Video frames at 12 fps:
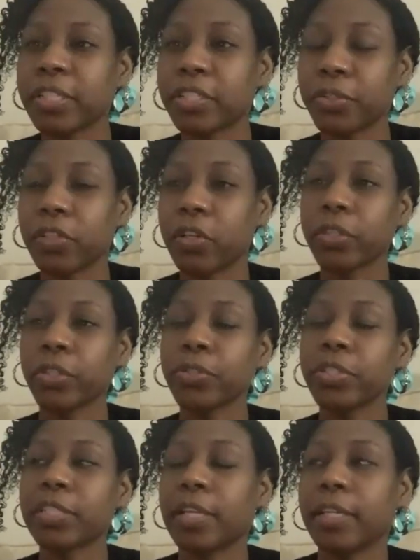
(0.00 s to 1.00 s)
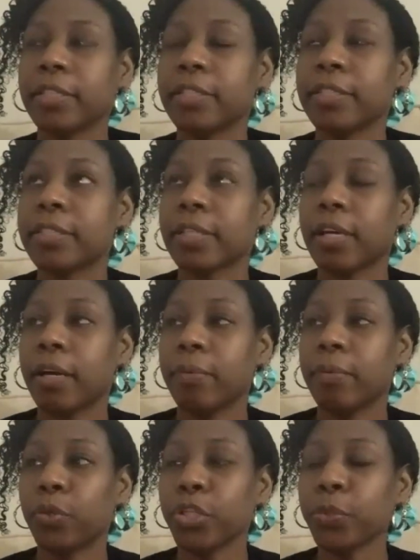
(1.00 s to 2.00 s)
But, so along those lines,
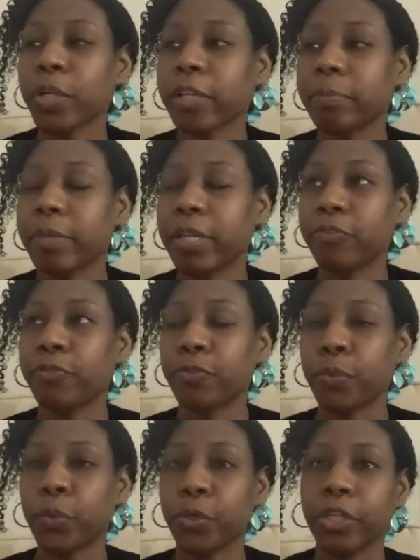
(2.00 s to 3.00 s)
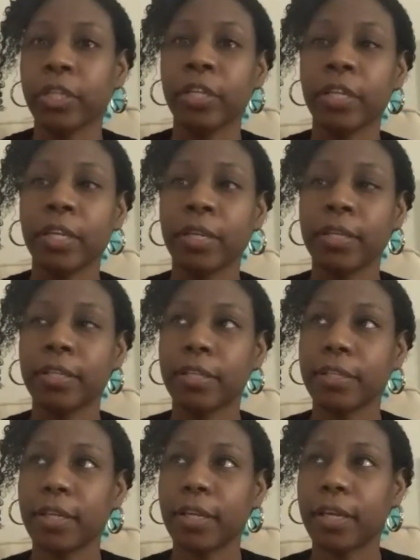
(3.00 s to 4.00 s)
what do you recommend for
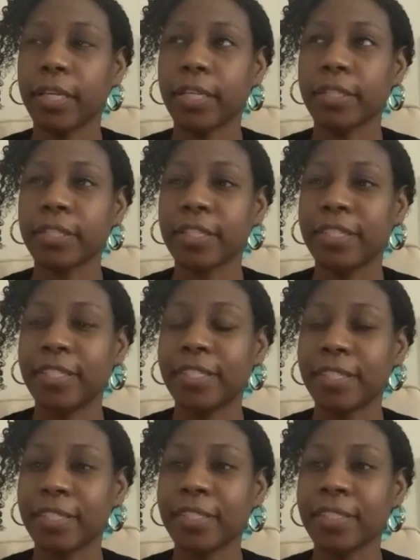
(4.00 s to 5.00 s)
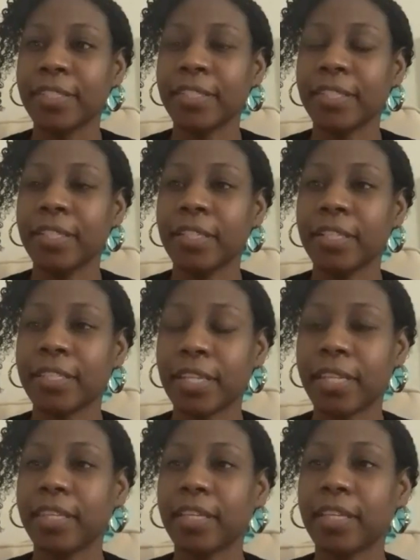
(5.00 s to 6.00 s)
I guess, consistency, because
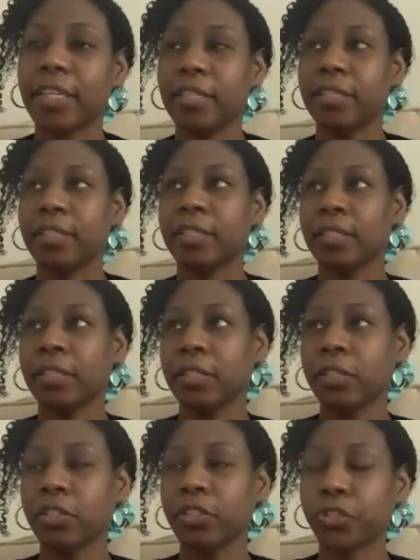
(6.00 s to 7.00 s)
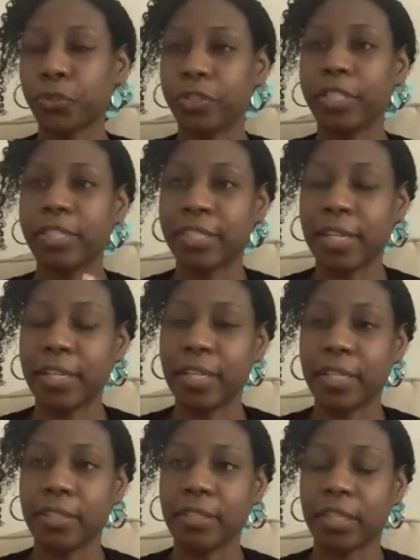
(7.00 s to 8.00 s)
I think in certain
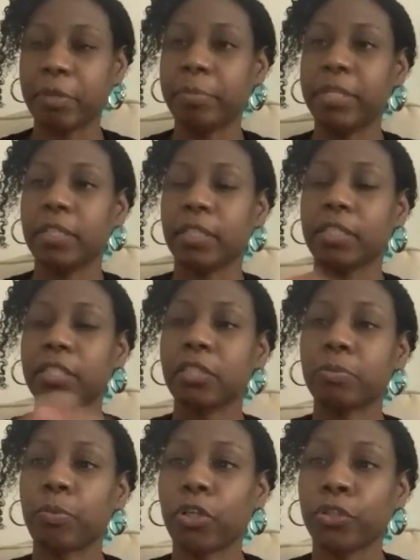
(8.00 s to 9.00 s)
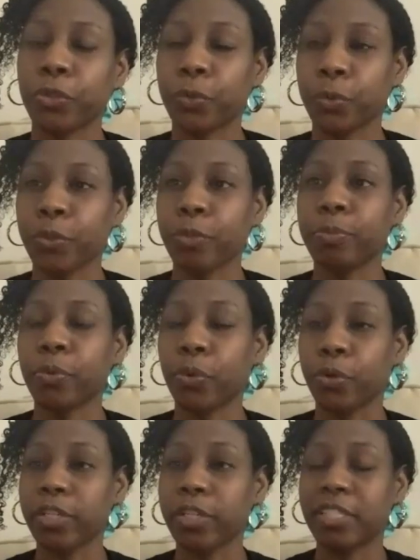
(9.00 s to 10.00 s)
settings, like maybe like a smaller group
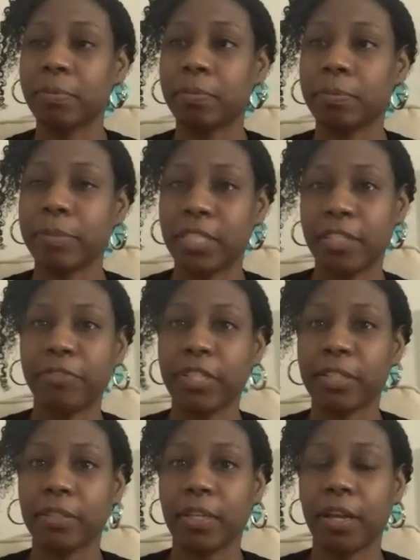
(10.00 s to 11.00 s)
or a specific